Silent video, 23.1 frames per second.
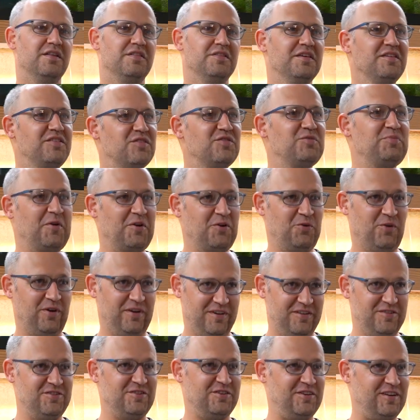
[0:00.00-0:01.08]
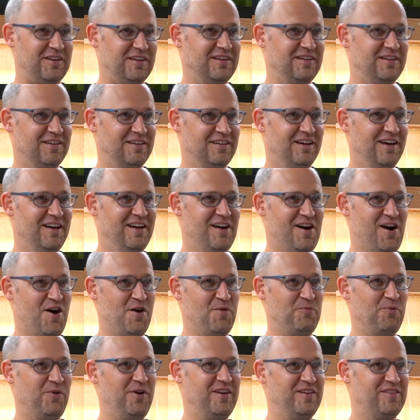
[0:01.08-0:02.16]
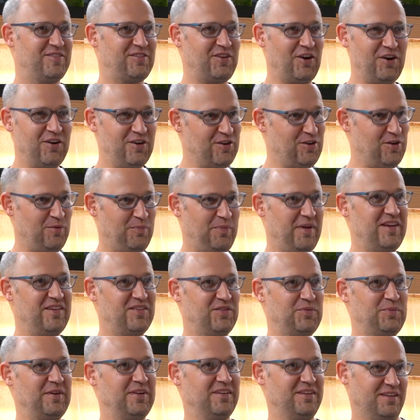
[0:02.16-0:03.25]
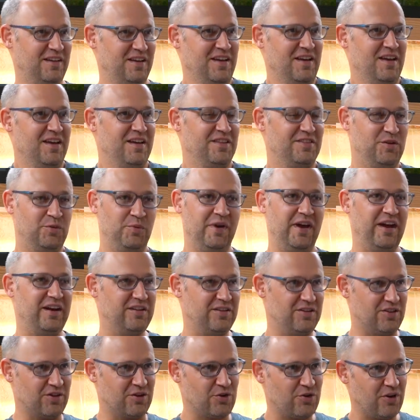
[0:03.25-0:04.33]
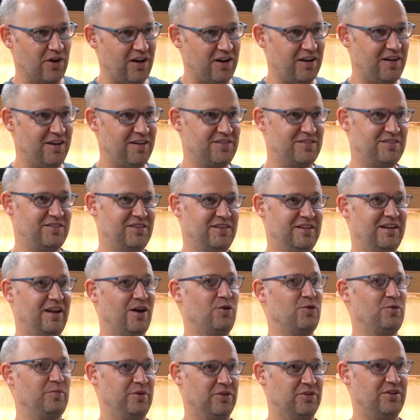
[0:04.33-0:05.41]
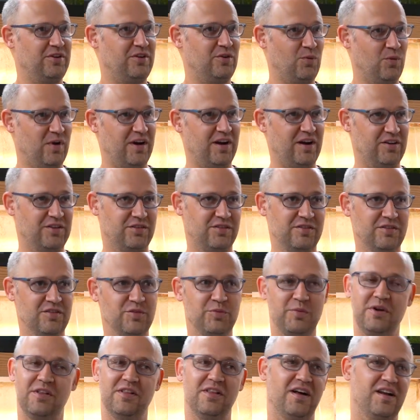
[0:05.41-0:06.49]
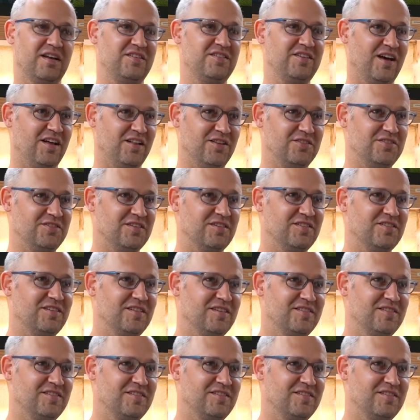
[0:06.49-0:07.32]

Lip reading: This has been quite a journey. We started in our basement, then we added the garage, now we're building a warehouse. There's been a lot of challenges.